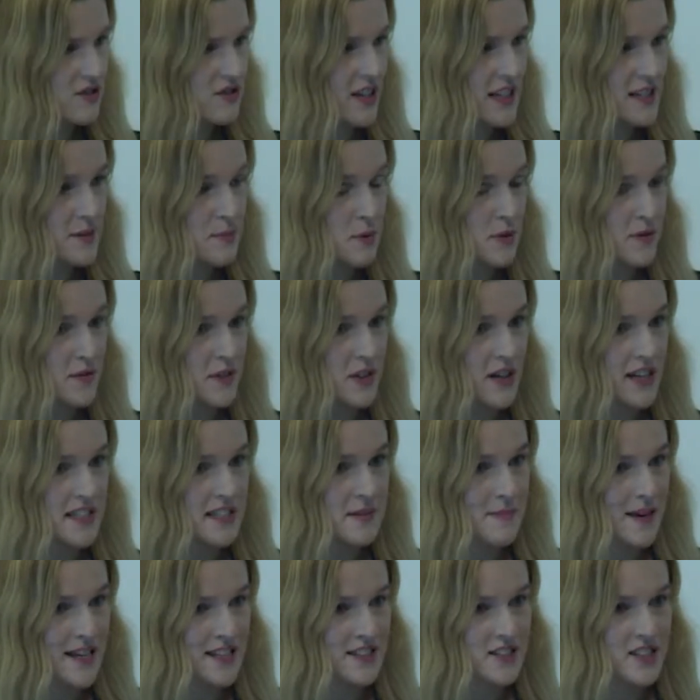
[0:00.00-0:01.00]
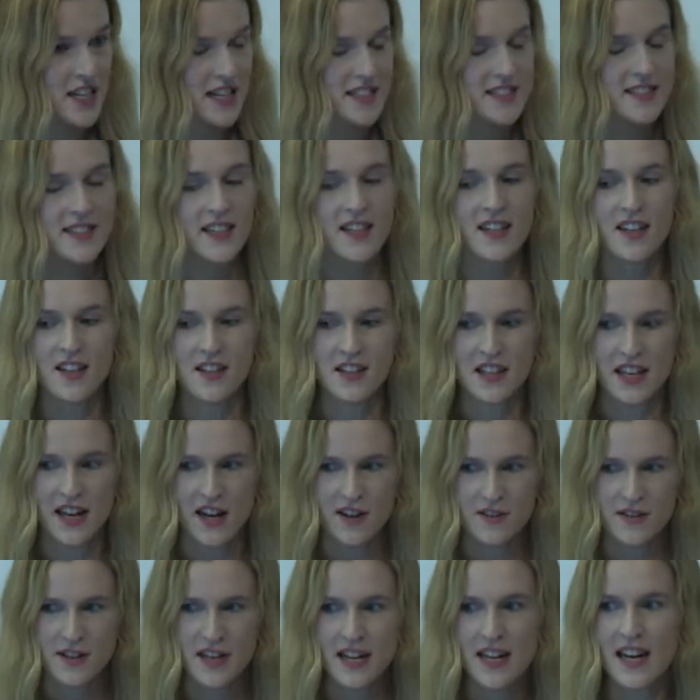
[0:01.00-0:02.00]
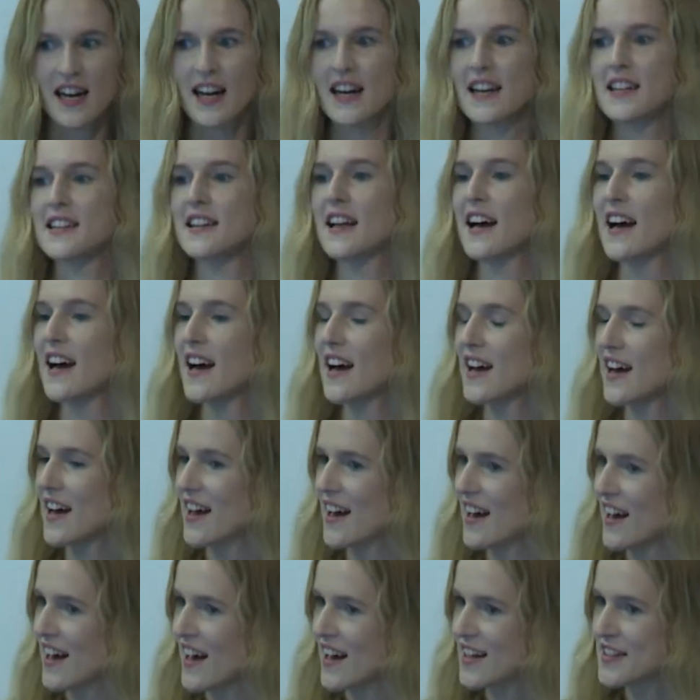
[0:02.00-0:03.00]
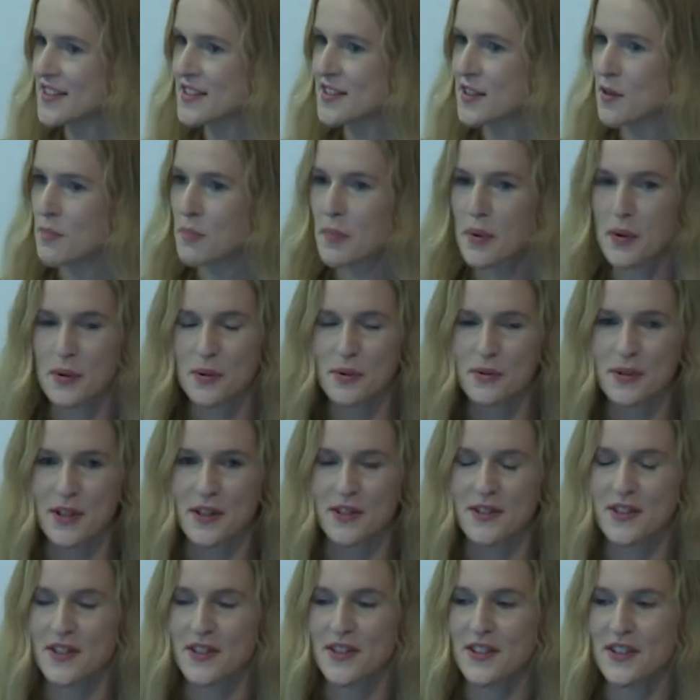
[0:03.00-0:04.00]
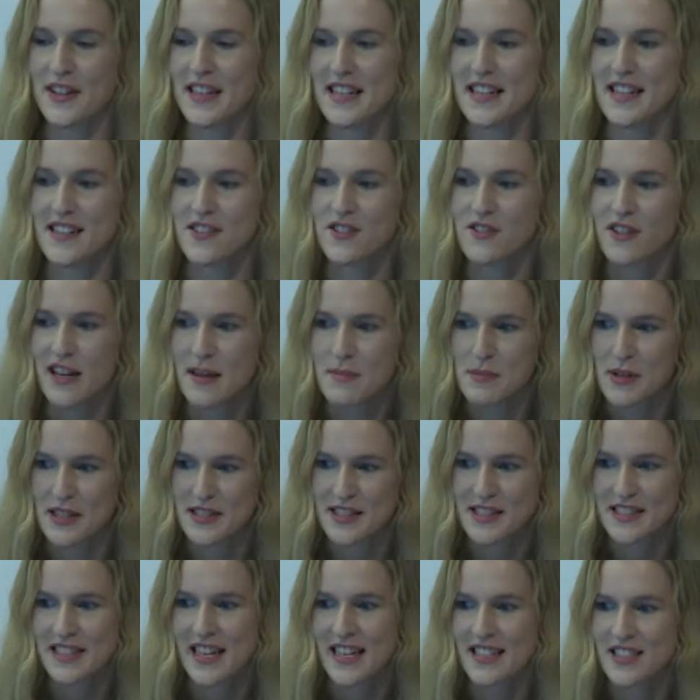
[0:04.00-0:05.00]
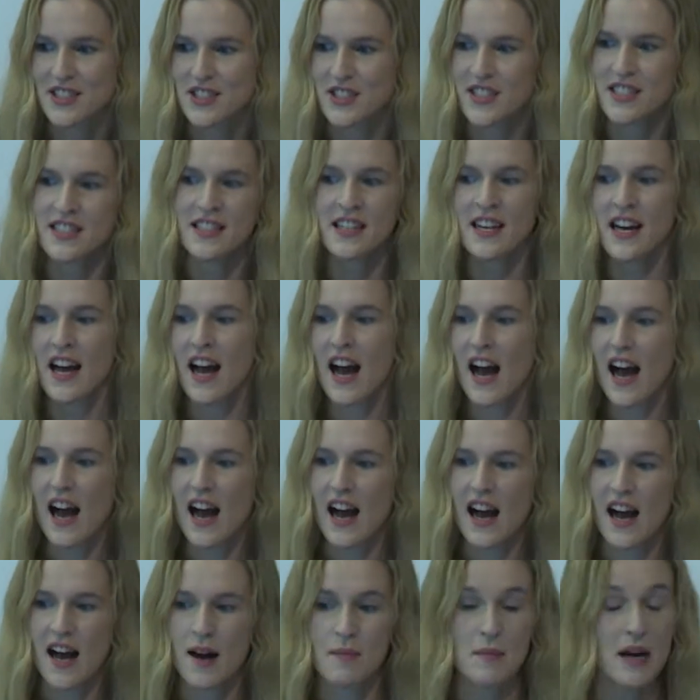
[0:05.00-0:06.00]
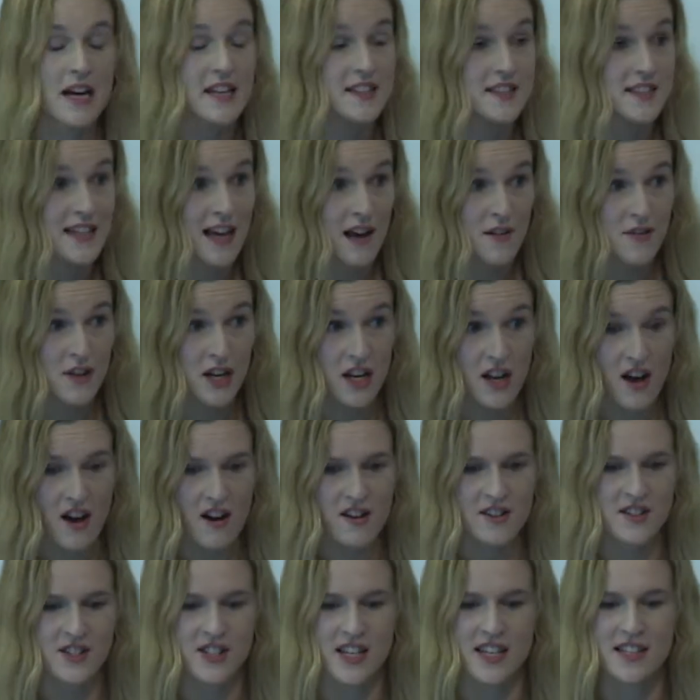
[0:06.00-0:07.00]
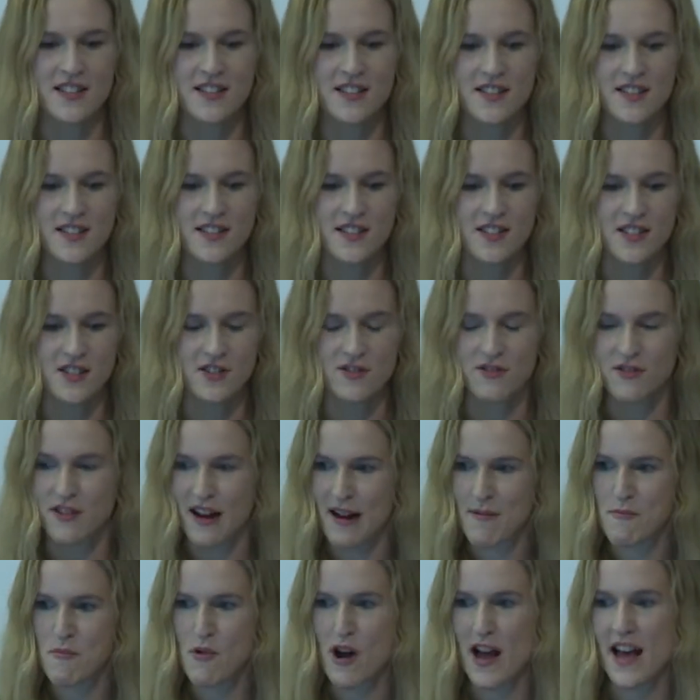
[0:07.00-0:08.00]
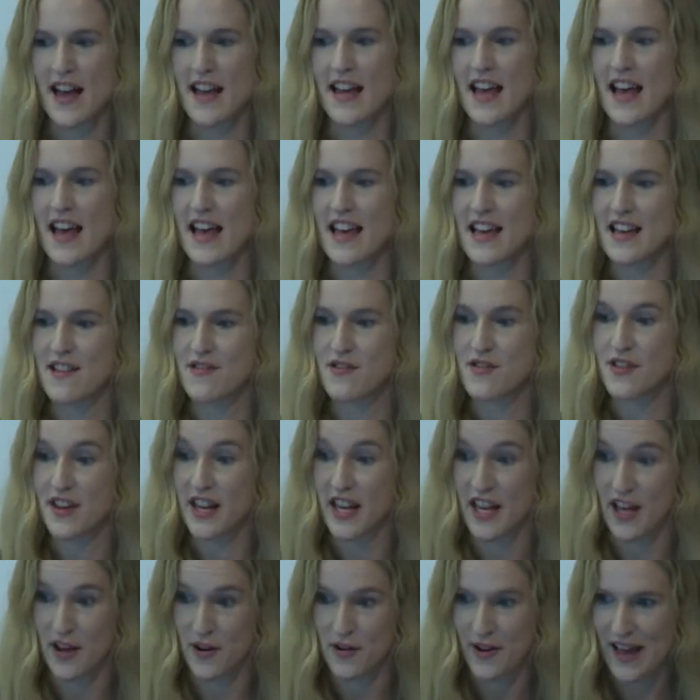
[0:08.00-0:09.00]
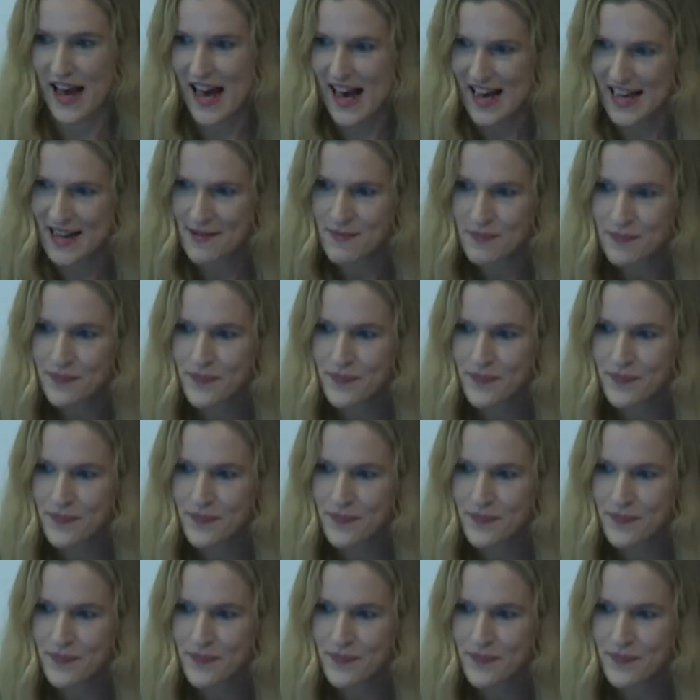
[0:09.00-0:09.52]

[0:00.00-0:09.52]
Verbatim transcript: Transport for Greater Manchester are the owner, and as Paul told you in his great presentation, um, it's now the largest tramway in the UK.